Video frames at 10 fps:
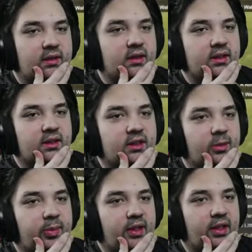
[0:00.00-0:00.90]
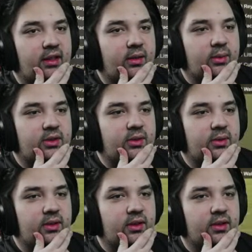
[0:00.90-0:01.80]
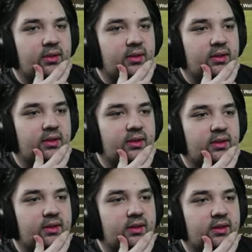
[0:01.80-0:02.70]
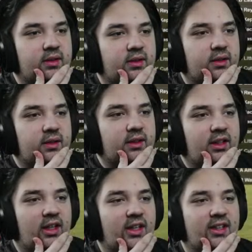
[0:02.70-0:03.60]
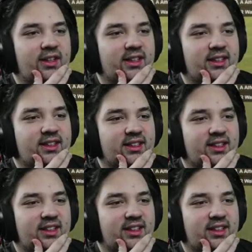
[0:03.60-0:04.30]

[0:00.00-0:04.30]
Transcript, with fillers: Let's just jump ahead. I think it was two to go. Oh, here it is.